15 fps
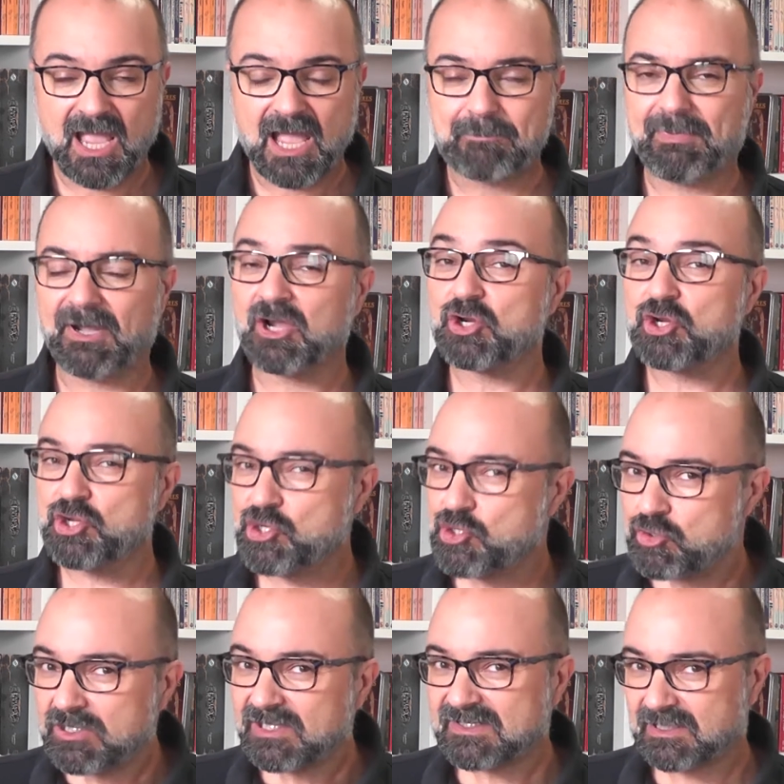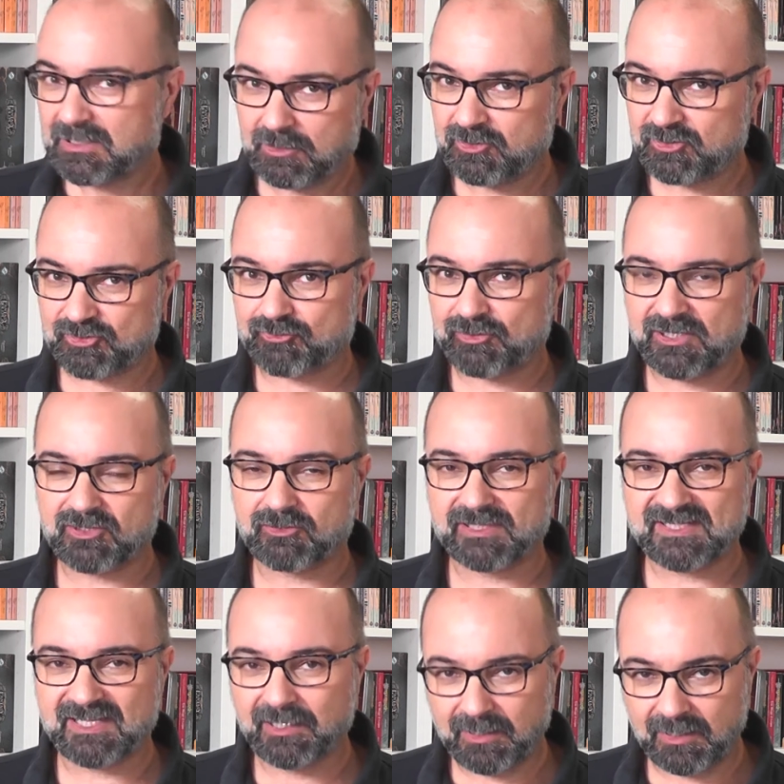But good as an illustrator as
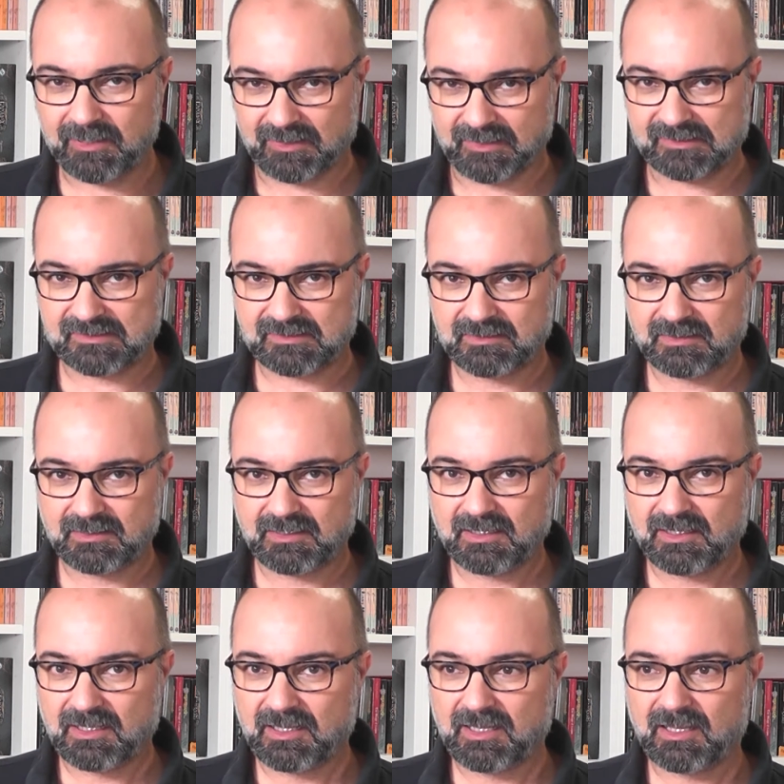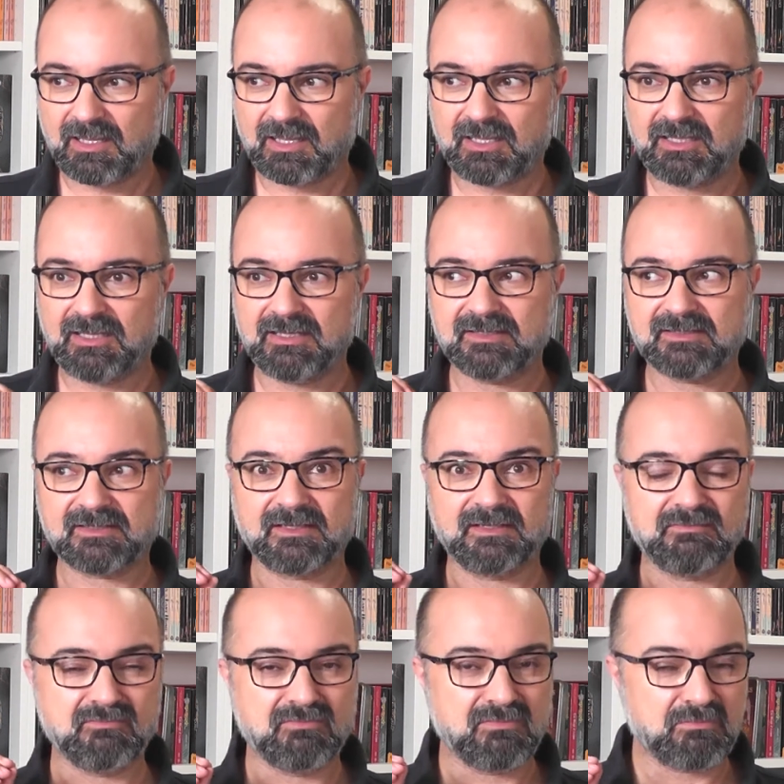he is a
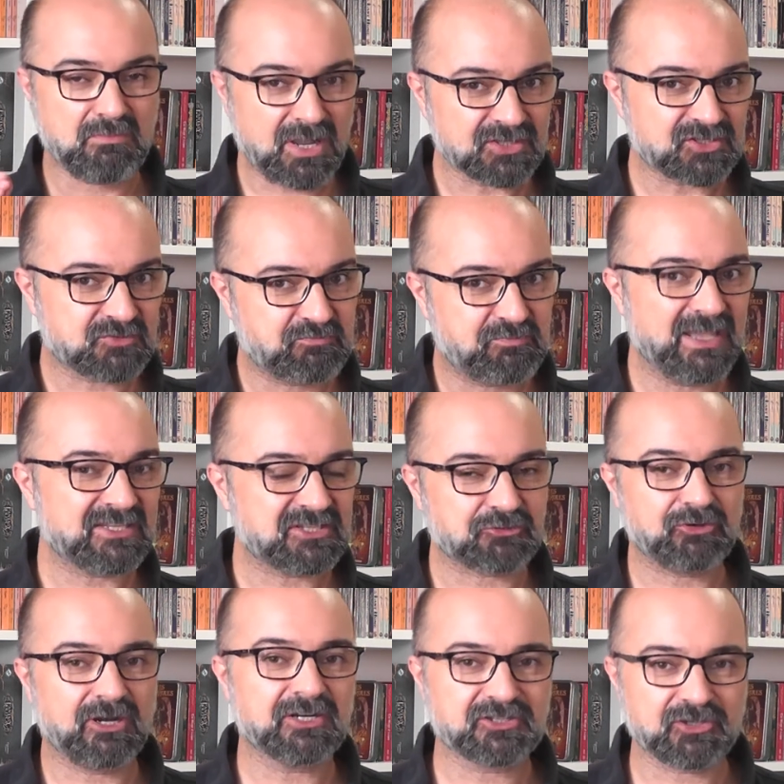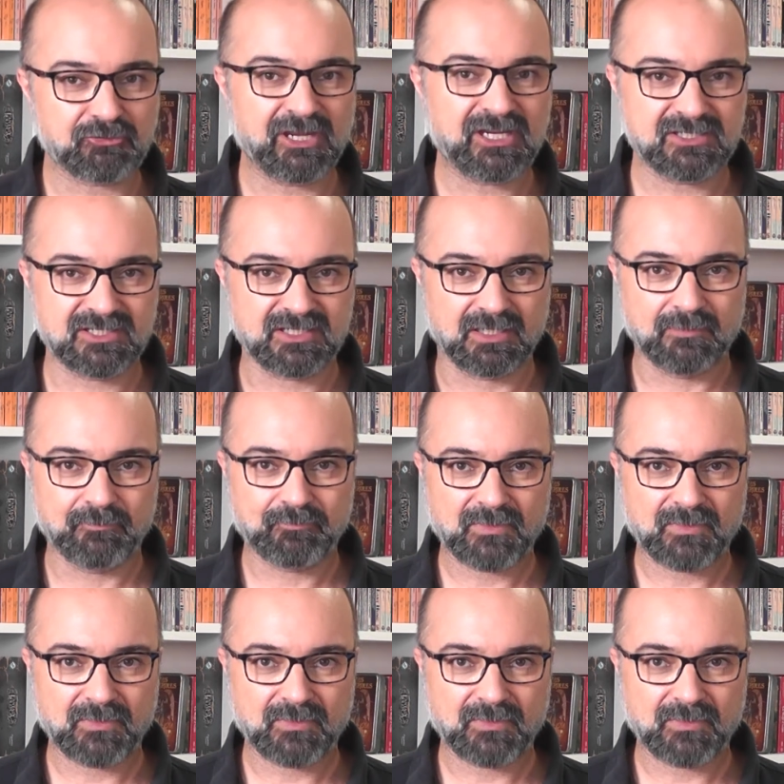much better art director.